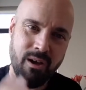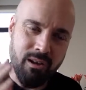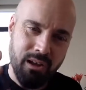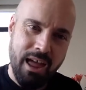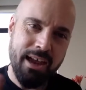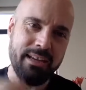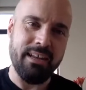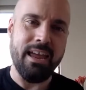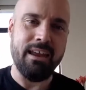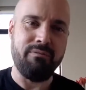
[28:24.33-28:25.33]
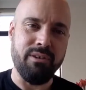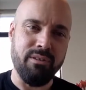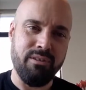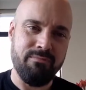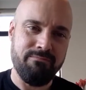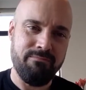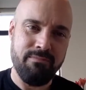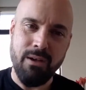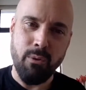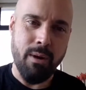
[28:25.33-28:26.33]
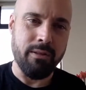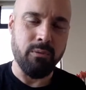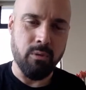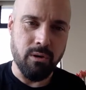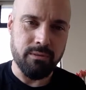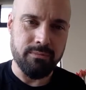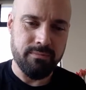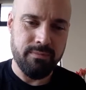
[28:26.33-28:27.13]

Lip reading: lie in landfills around the world,